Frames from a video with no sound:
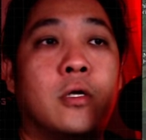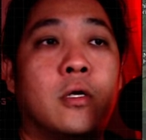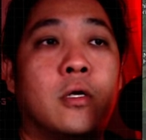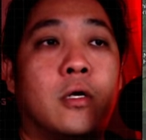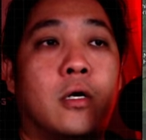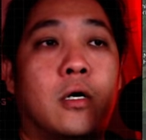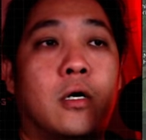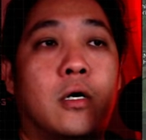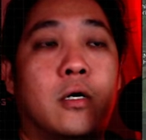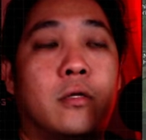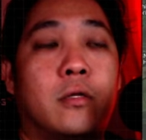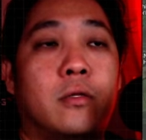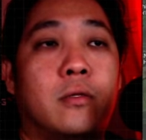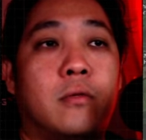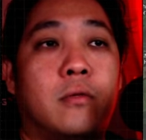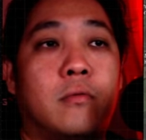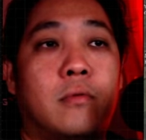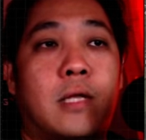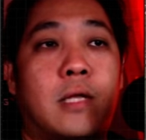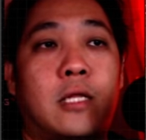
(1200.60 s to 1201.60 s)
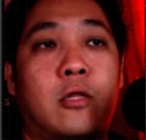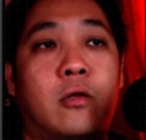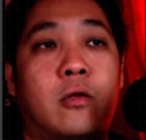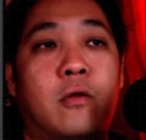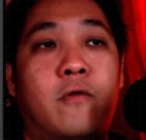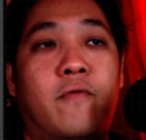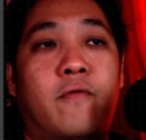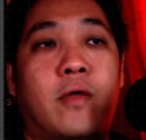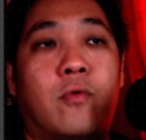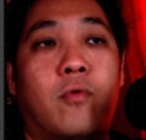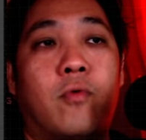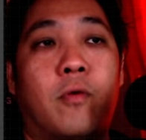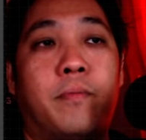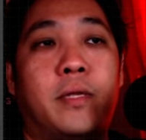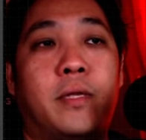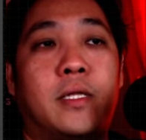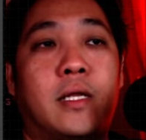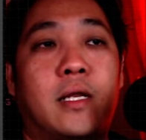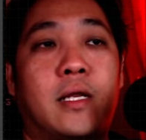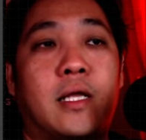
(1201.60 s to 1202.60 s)
Netolove will
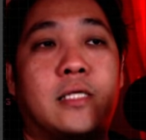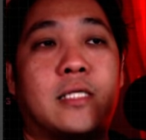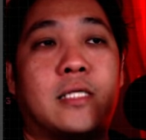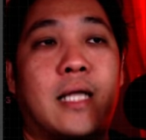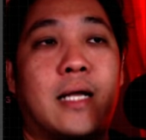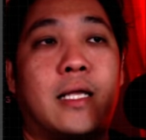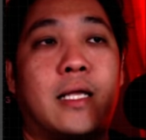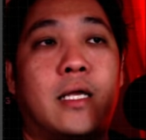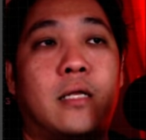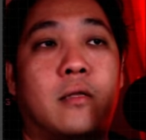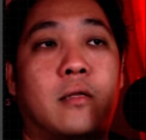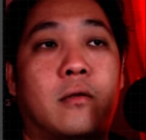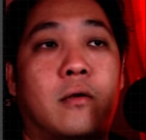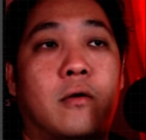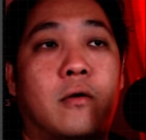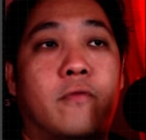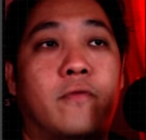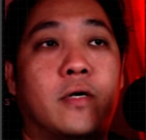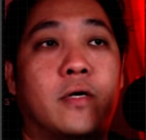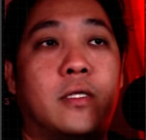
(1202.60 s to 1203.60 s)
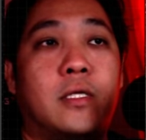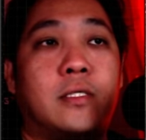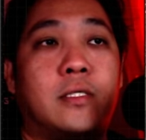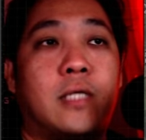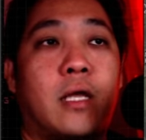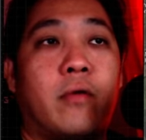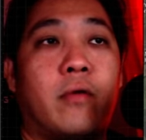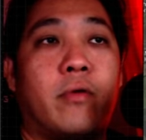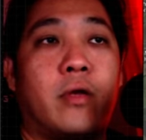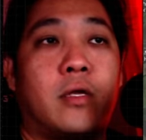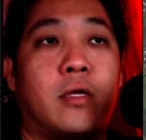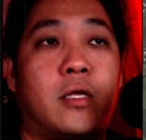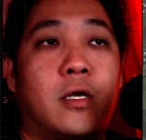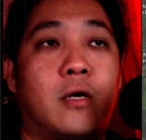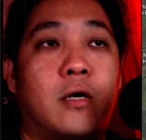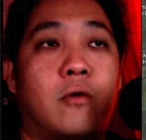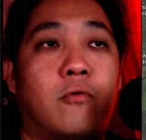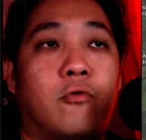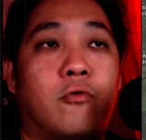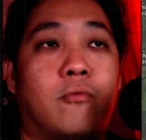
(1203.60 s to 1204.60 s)
be the next target over this area
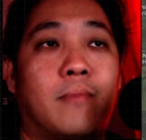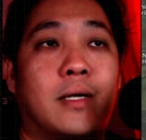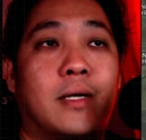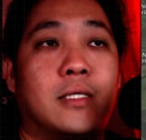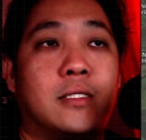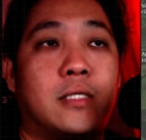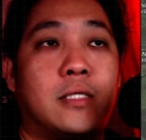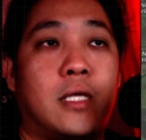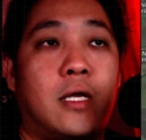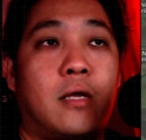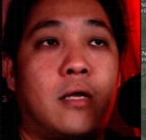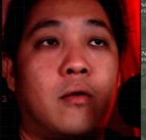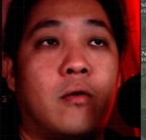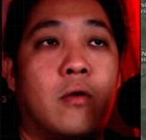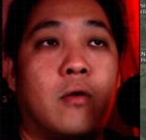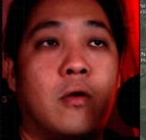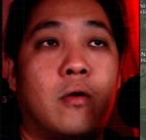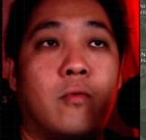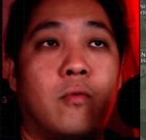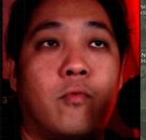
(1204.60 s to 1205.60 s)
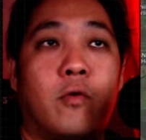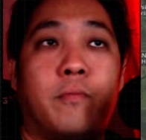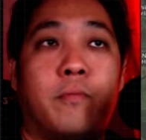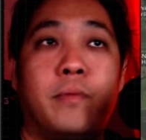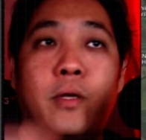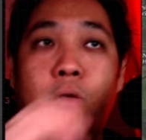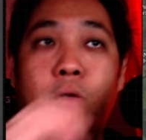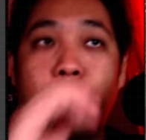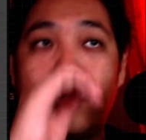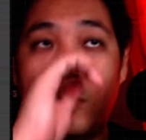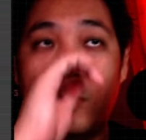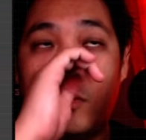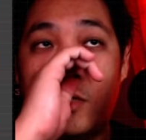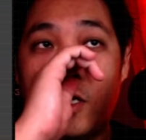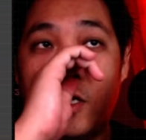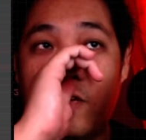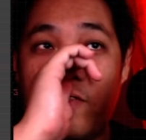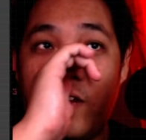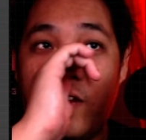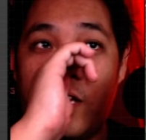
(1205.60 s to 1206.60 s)
here. Umanske will be also
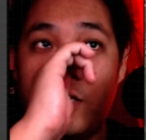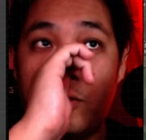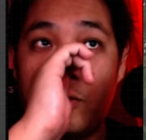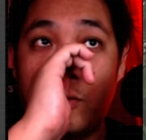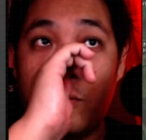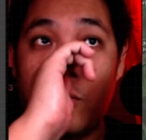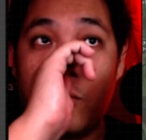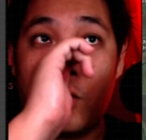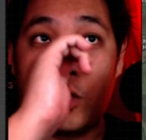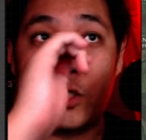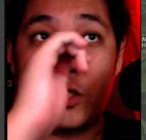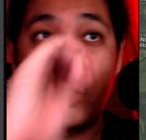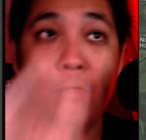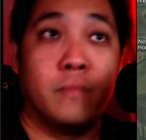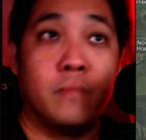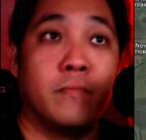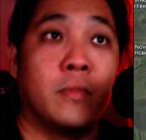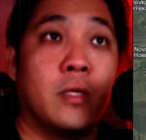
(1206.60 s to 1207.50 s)
the village to watch.